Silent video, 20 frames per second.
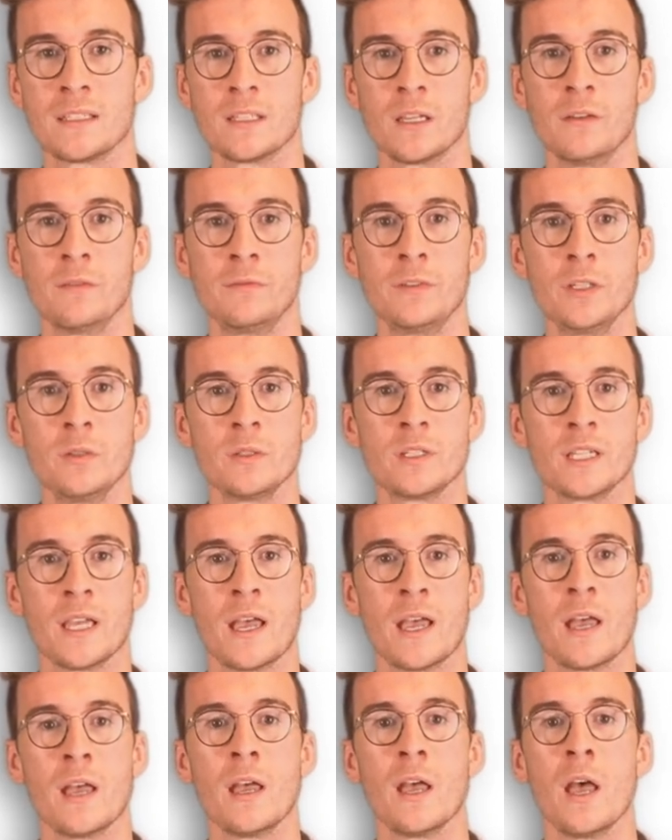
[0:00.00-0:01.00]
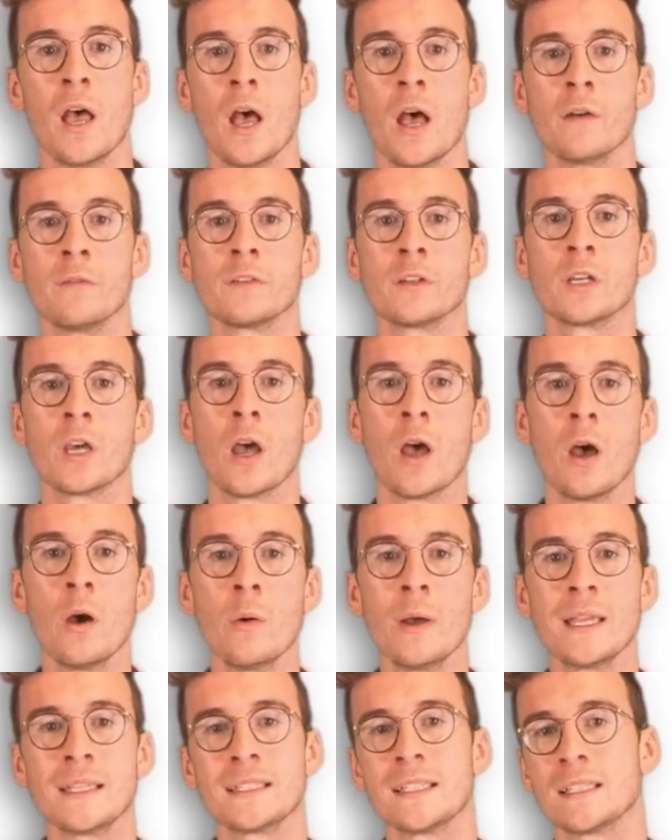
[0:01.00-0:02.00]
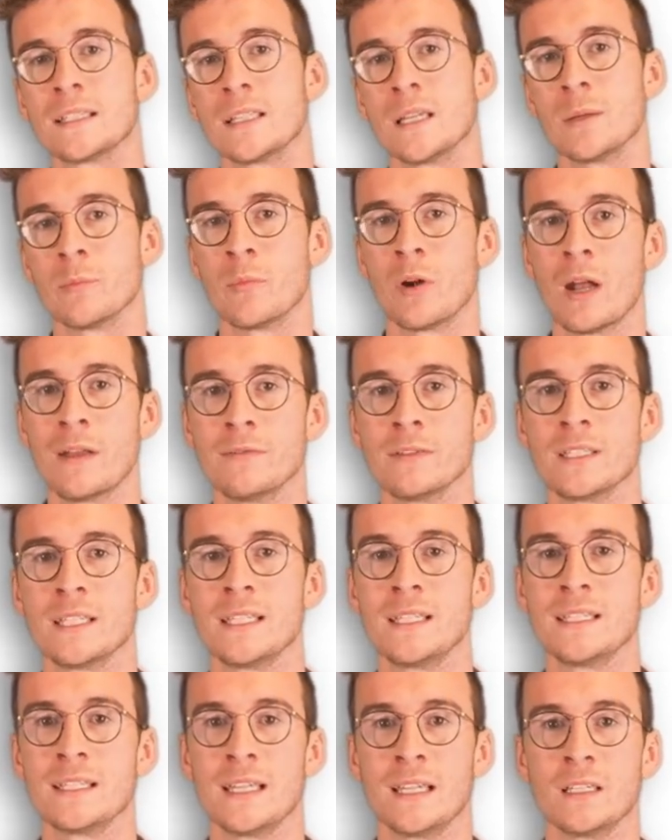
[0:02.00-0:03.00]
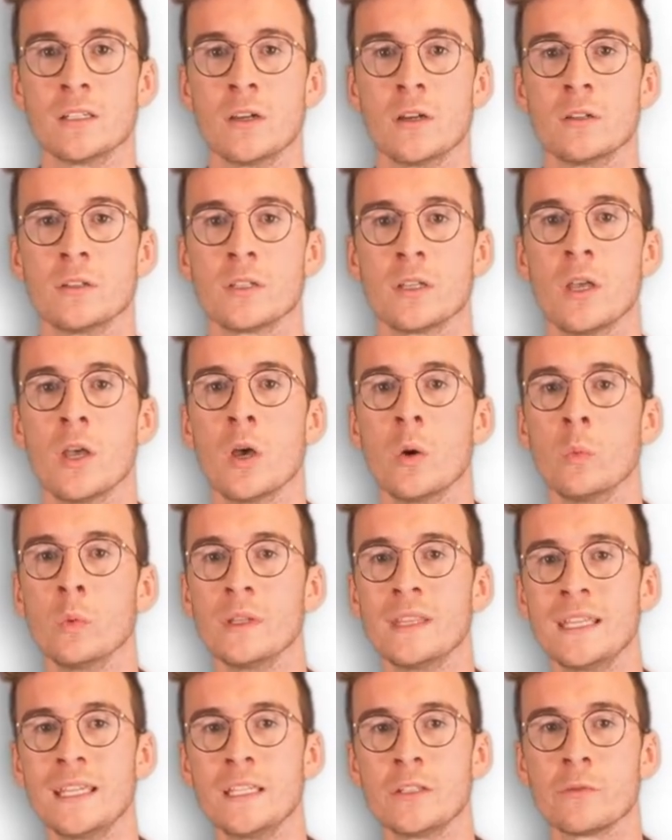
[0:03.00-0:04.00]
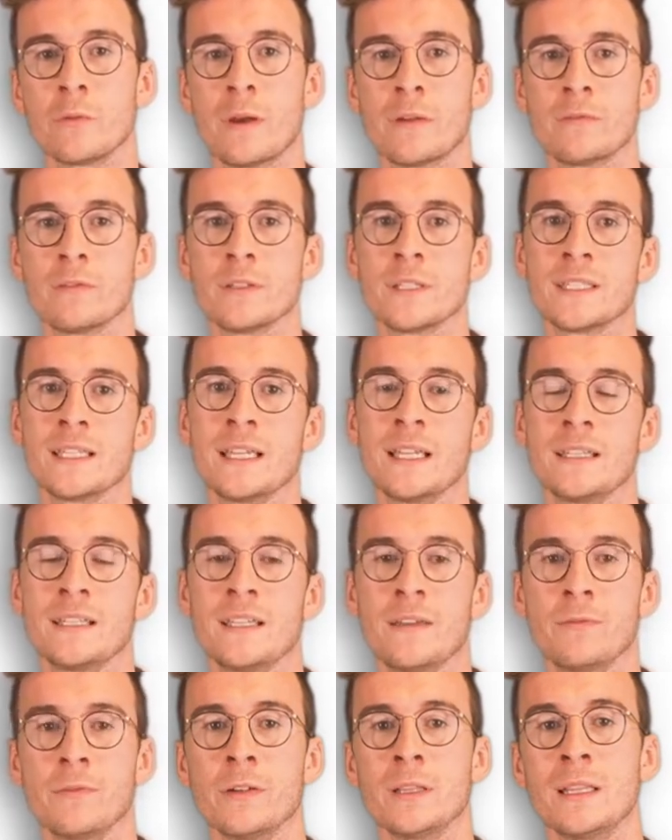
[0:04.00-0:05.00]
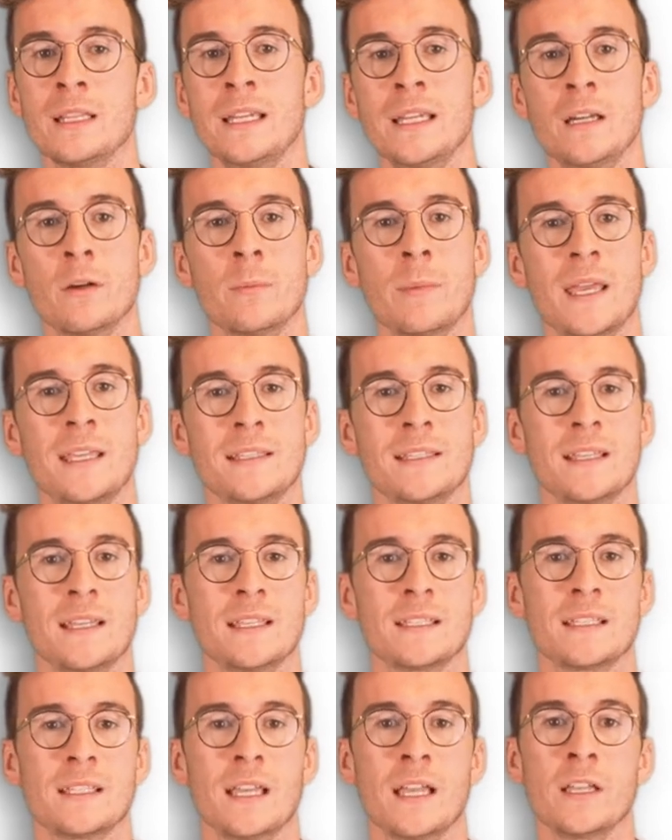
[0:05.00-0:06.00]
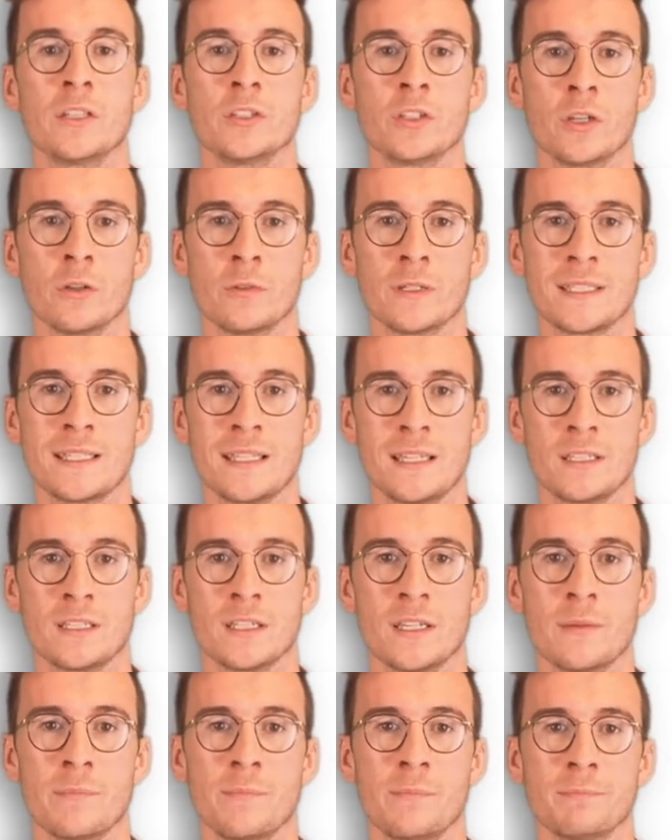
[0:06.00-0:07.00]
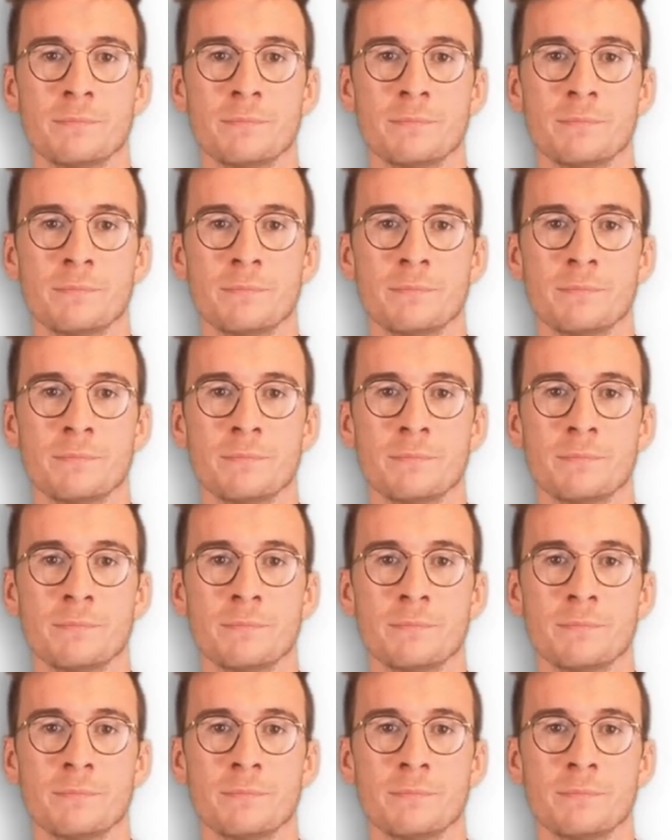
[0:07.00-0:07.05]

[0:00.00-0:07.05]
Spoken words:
a future of coexisting privacy signals with each referencing a different legal basis and jurisdiction.